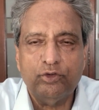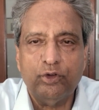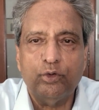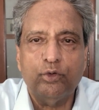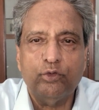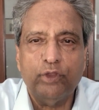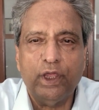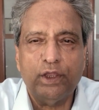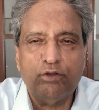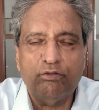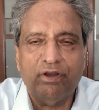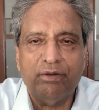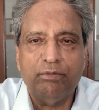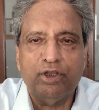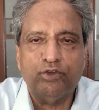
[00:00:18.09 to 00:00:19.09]
so thank you
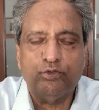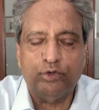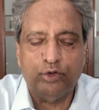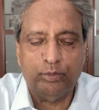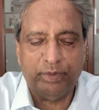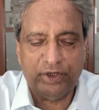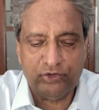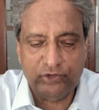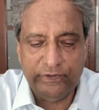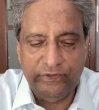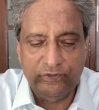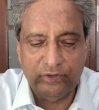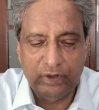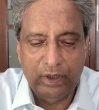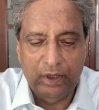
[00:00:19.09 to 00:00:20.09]
very much for your
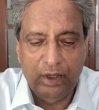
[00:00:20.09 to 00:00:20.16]
patience.